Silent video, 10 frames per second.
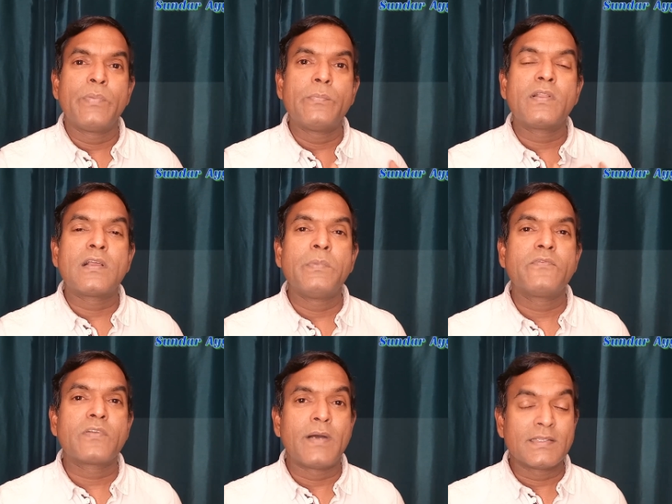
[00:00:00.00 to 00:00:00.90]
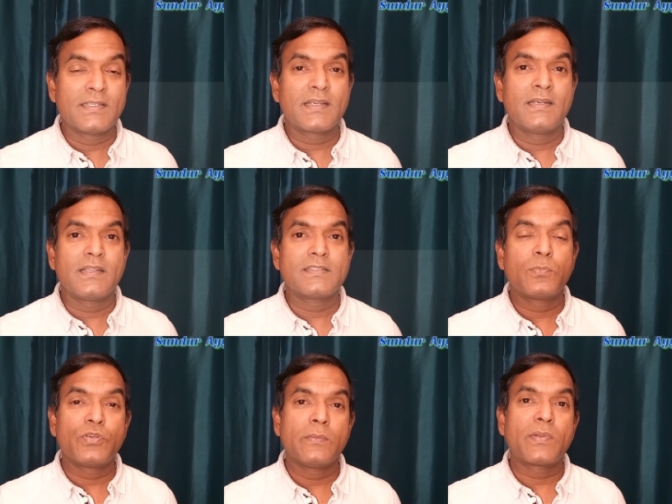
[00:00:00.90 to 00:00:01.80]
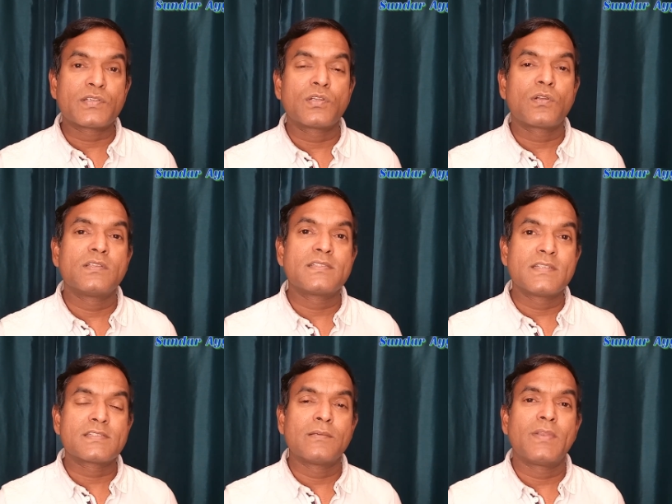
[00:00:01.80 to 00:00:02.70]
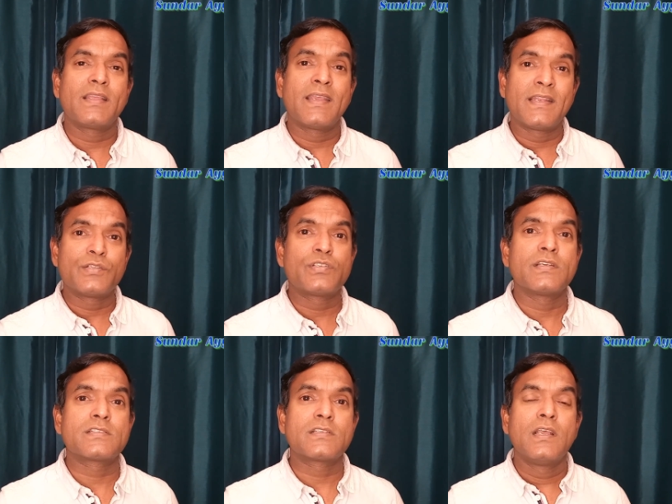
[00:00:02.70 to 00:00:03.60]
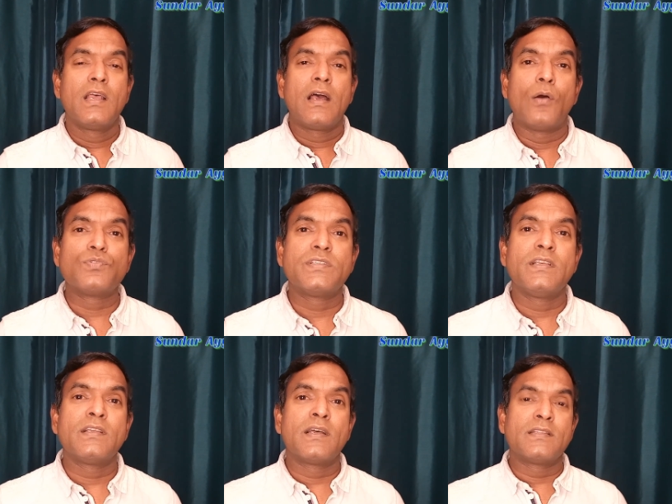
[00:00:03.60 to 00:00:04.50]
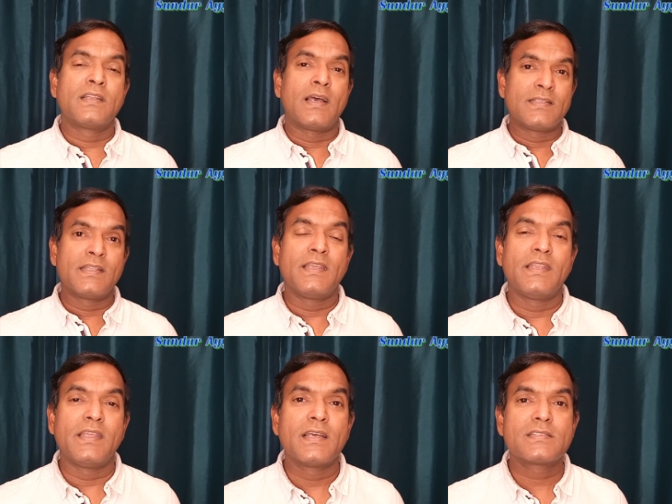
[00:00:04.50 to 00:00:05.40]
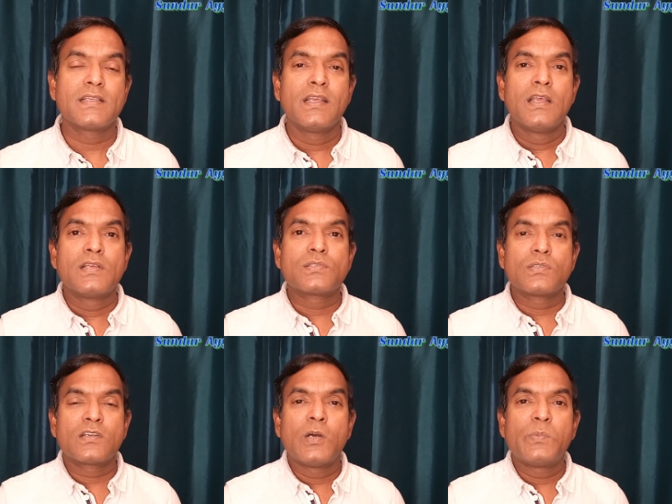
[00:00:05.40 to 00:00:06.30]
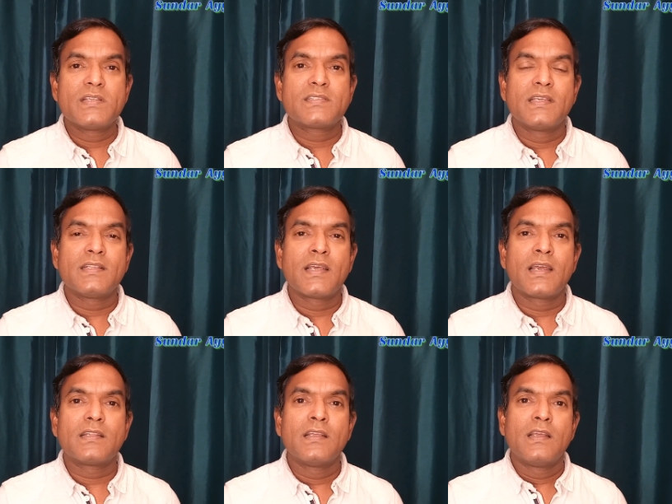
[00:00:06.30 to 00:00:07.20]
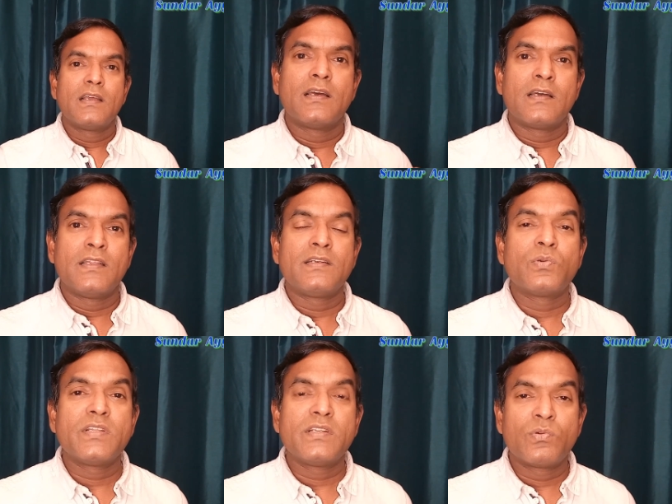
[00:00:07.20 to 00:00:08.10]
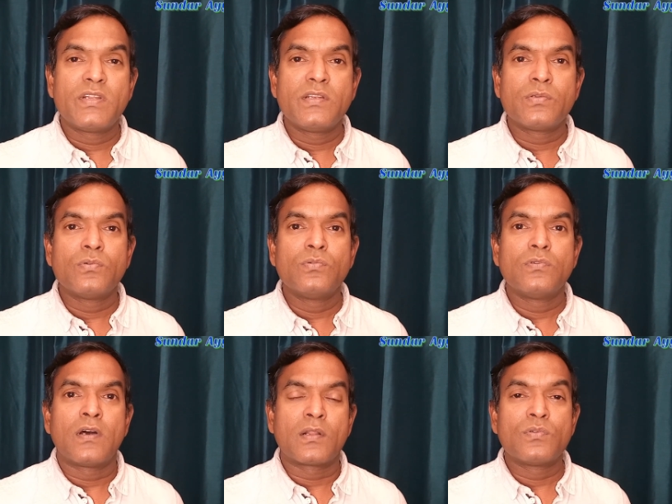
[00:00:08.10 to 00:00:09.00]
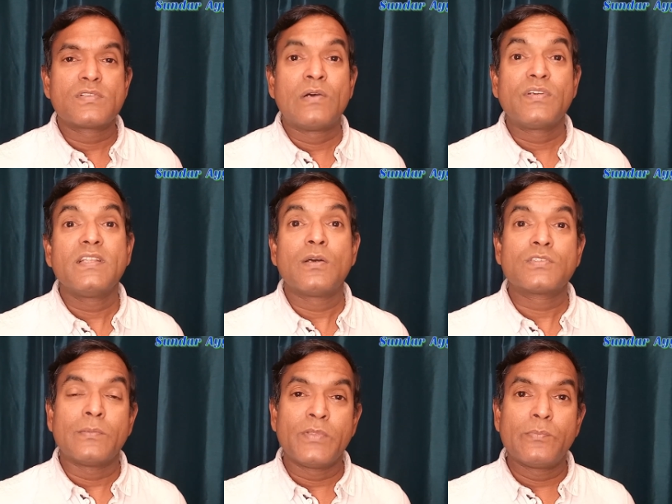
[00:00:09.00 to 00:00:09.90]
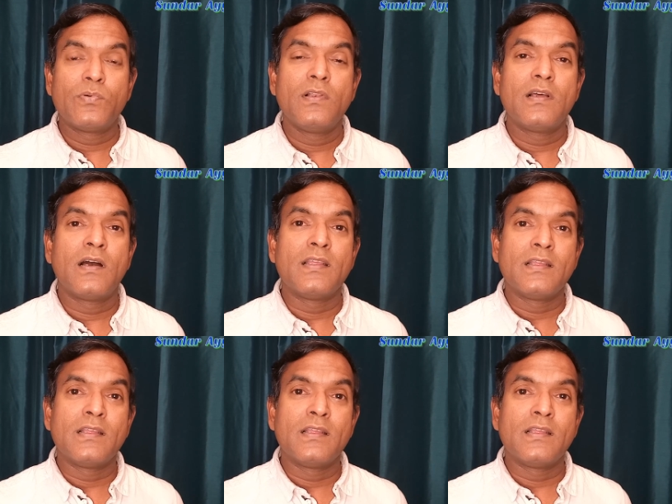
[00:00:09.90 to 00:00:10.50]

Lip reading: people coming from other countries, putting pressure on the system, like NHS, housing, and then other areas. So the government is saying that in 2022, around 70,000 people